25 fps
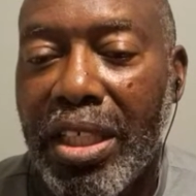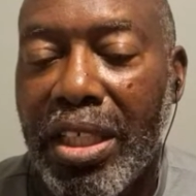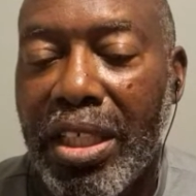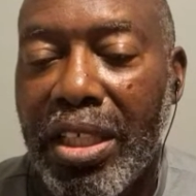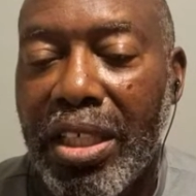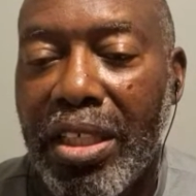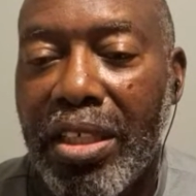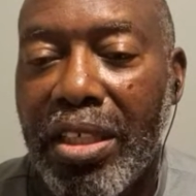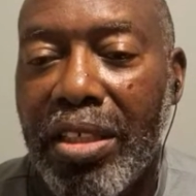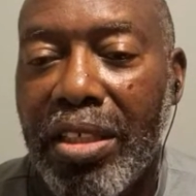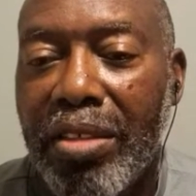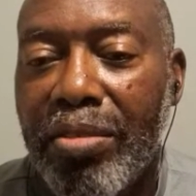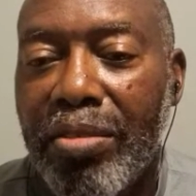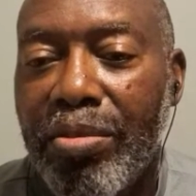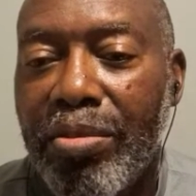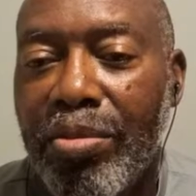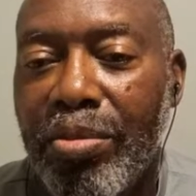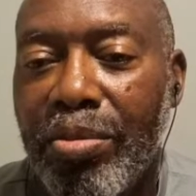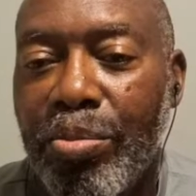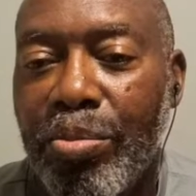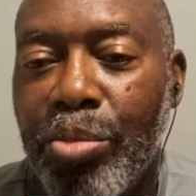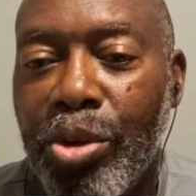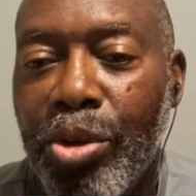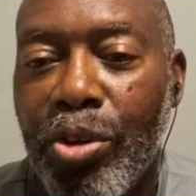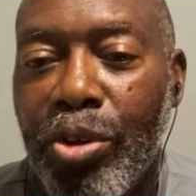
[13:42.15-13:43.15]
uh,
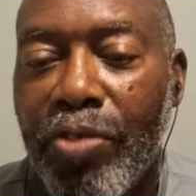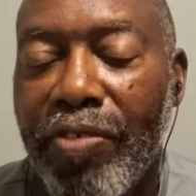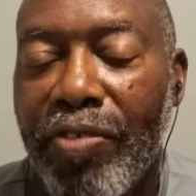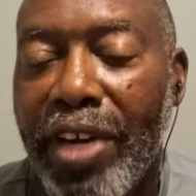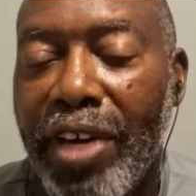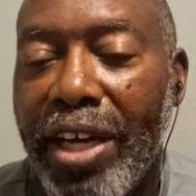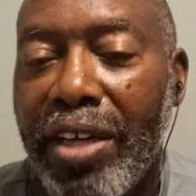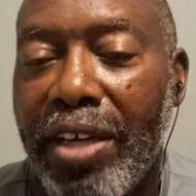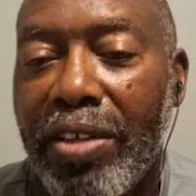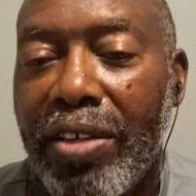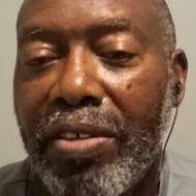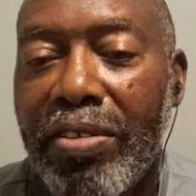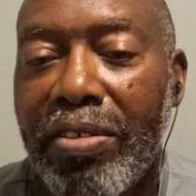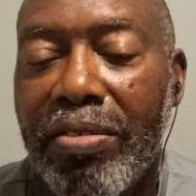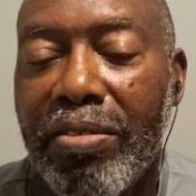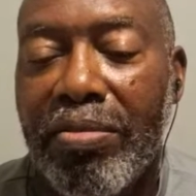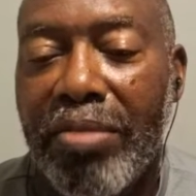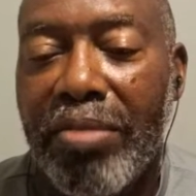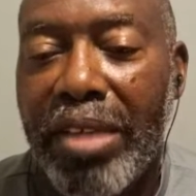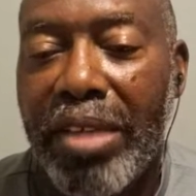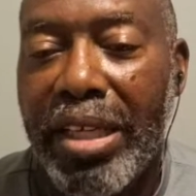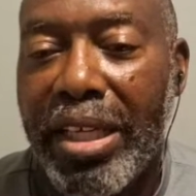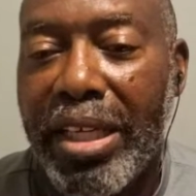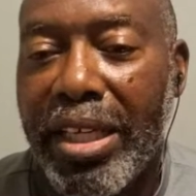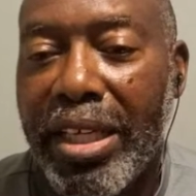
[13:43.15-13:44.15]
profile,
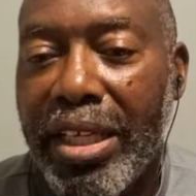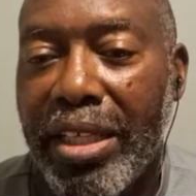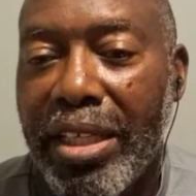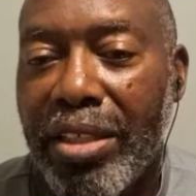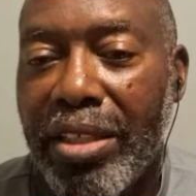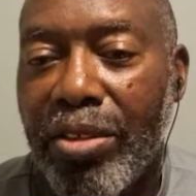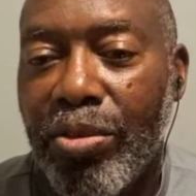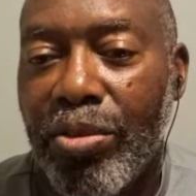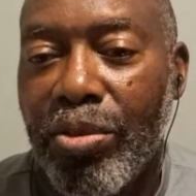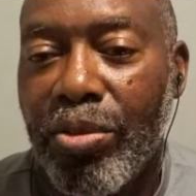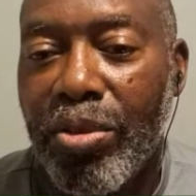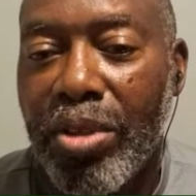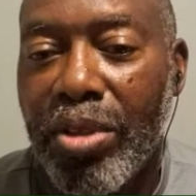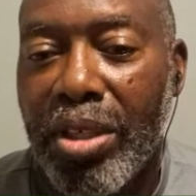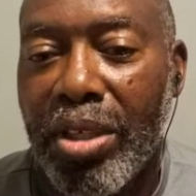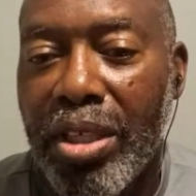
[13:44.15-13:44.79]
and